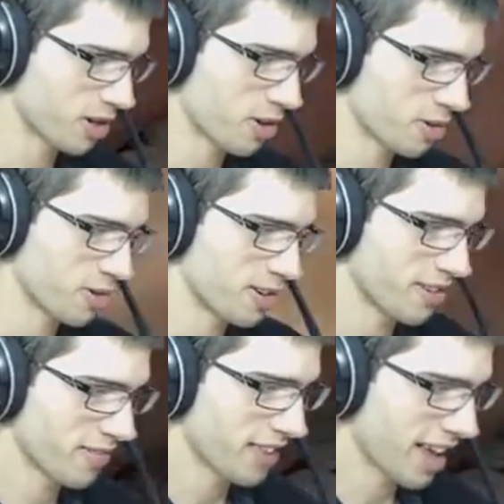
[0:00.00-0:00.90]
so good
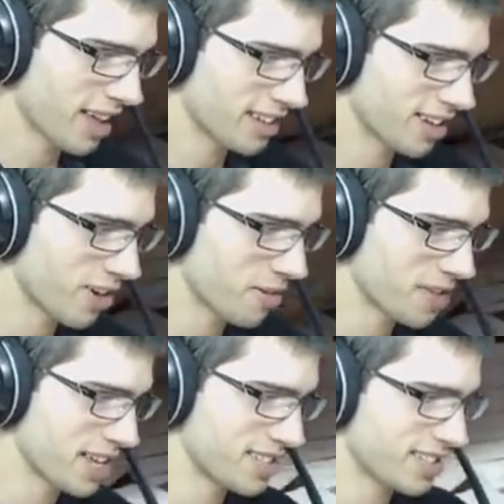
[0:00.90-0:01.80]
to hold
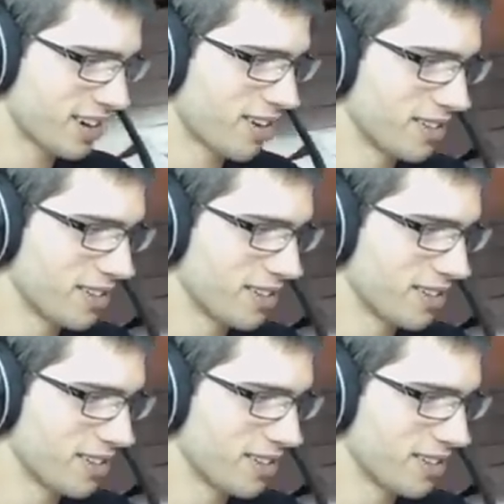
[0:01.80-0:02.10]
these